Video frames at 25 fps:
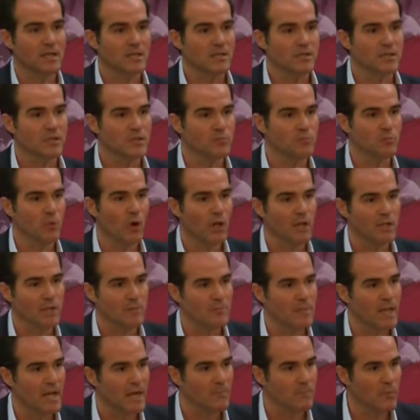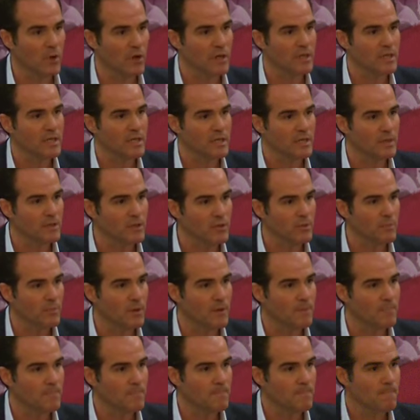the sprawling black market in
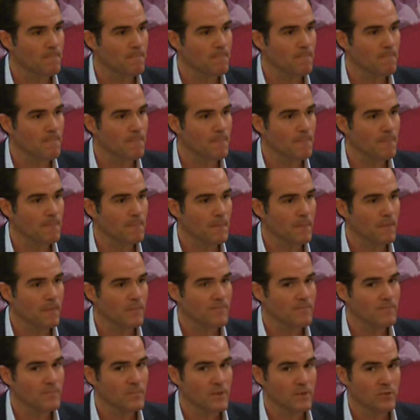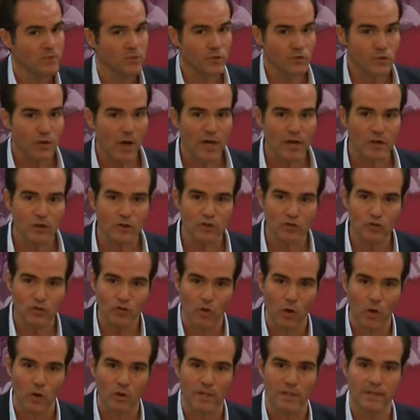Cuba, to try to
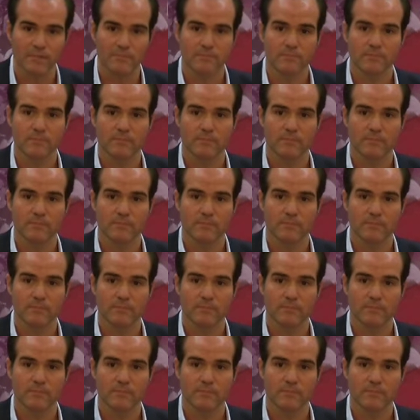control it.